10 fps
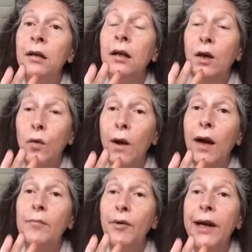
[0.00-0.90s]

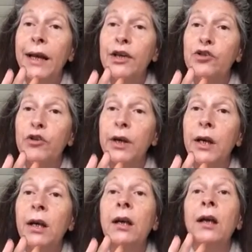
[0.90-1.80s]
acquired brain injury,